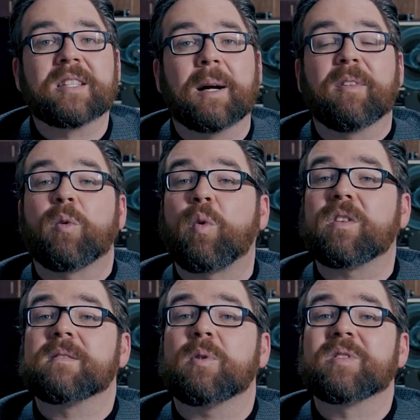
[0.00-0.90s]
some of the
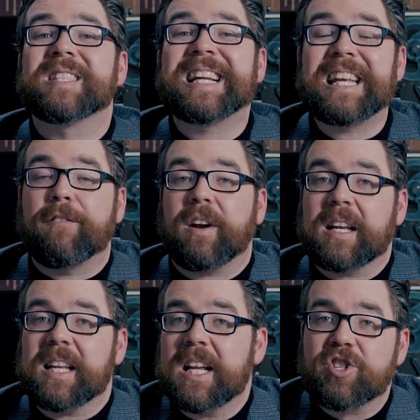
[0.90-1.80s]
world's most
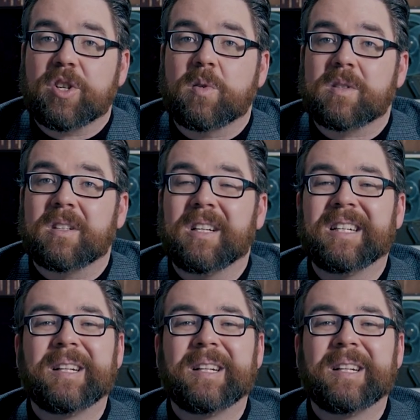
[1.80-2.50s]
significant issues.